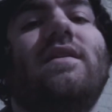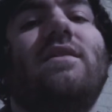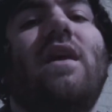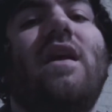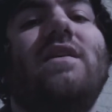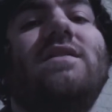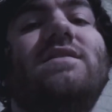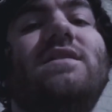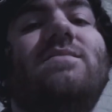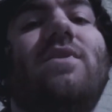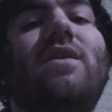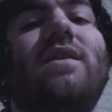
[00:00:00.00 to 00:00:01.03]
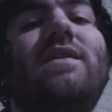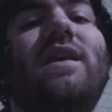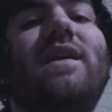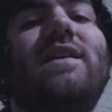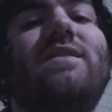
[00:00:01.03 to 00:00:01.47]
Honestly, probably
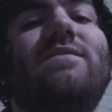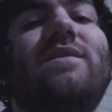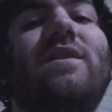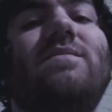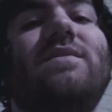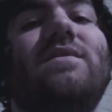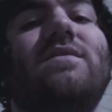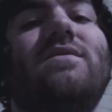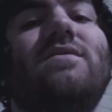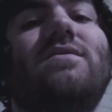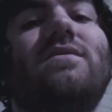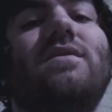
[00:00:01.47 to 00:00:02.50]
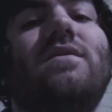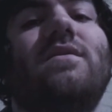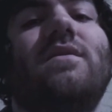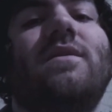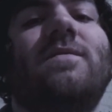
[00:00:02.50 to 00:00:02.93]
not even up until
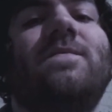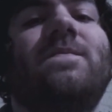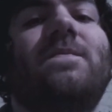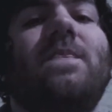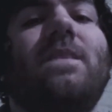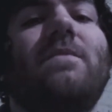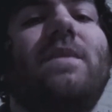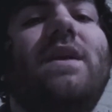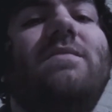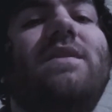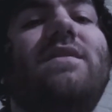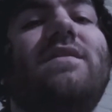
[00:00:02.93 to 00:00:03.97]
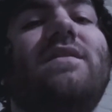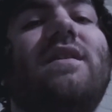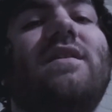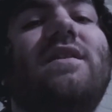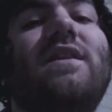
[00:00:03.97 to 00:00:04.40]
maybe
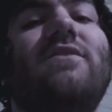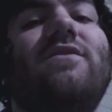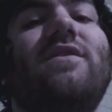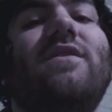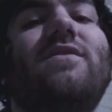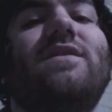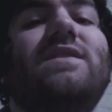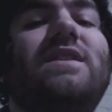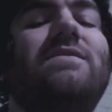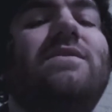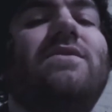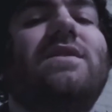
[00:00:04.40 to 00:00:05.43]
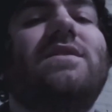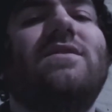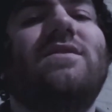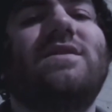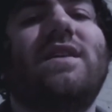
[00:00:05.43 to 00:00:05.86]
a year ago, because even though I
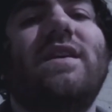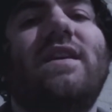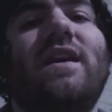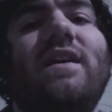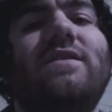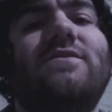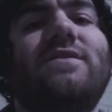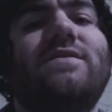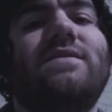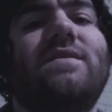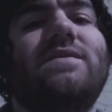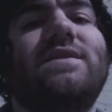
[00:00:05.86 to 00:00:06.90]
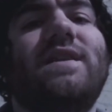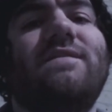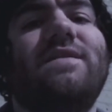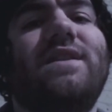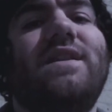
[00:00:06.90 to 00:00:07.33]
saw a psychiatrist when I was
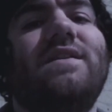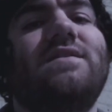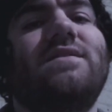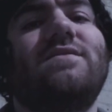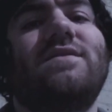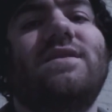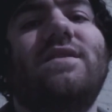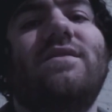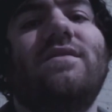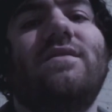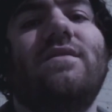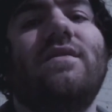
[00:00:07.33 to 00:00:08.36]
17 and still see her,